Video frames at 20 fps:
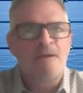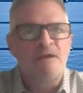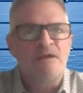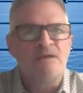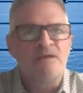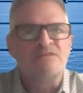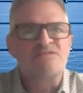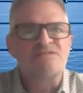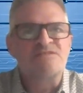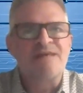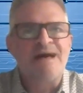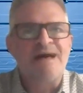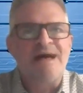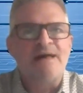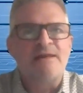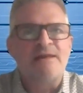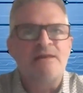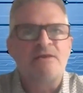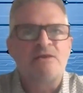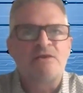is
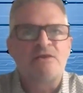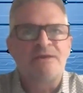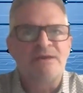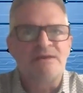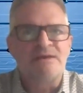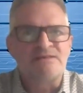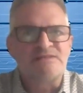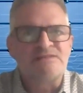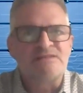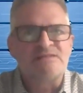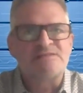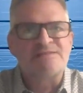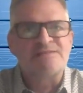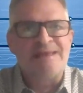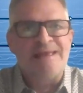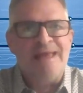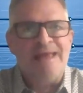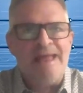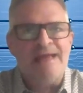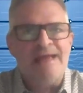that existing